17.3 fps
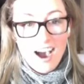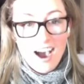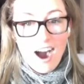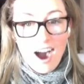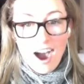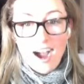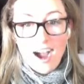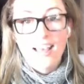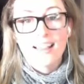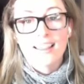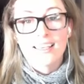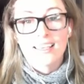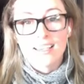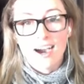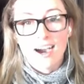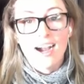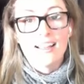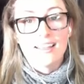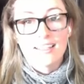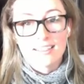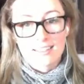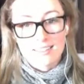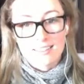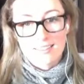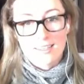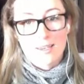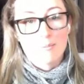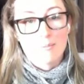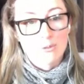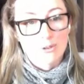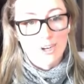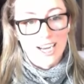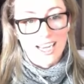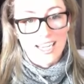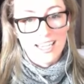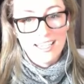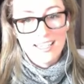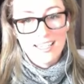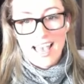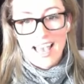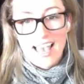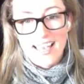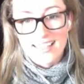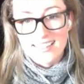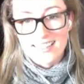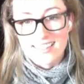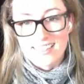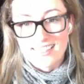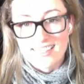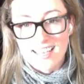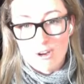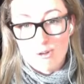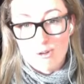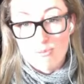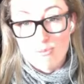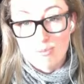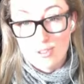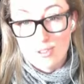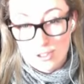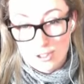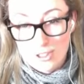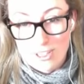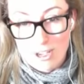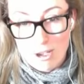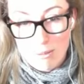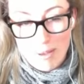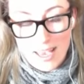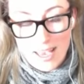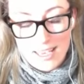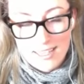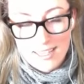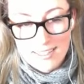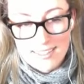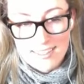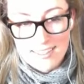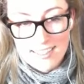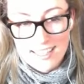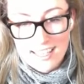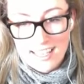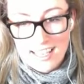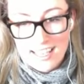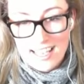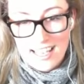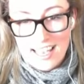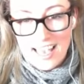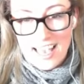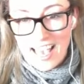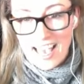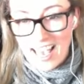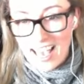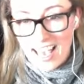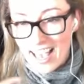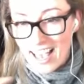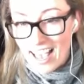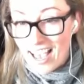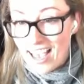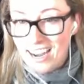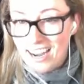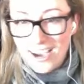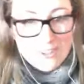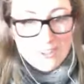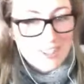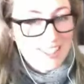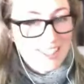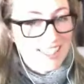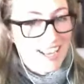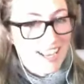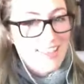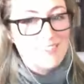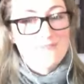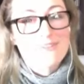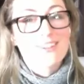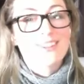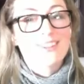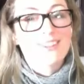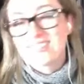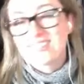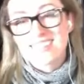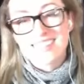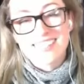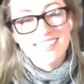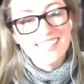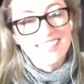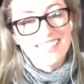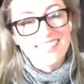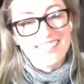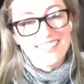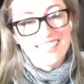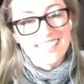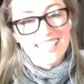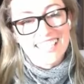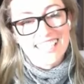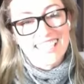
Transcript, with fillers: highly contemporary and studio based, and I will share them with you soon.